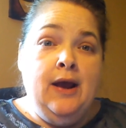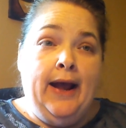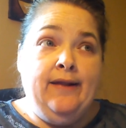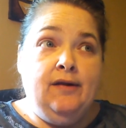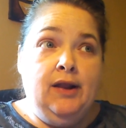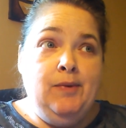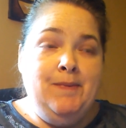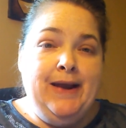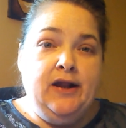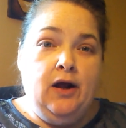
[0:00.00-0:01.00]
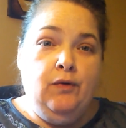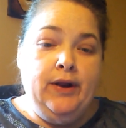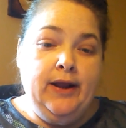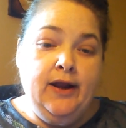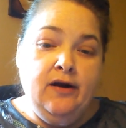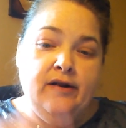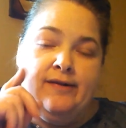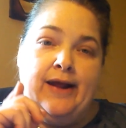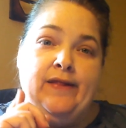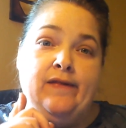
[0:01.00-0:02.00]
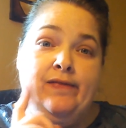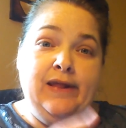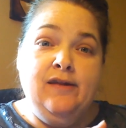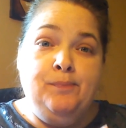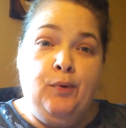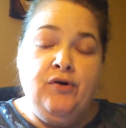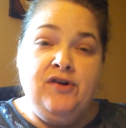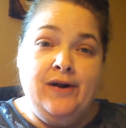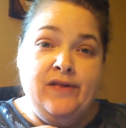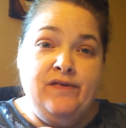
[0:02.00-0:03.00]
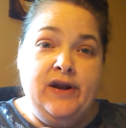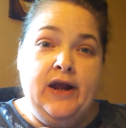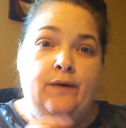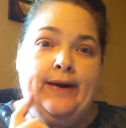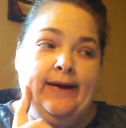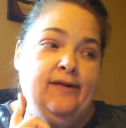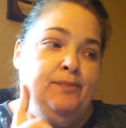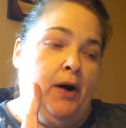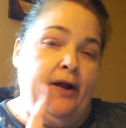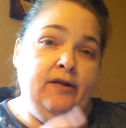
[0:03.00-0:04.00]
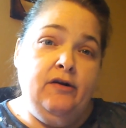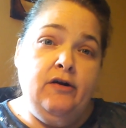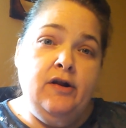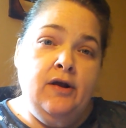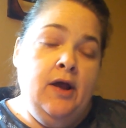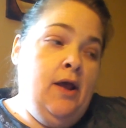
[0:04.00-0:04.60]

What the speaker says: And so let me make a note here to say that this portion of the video is sponsored.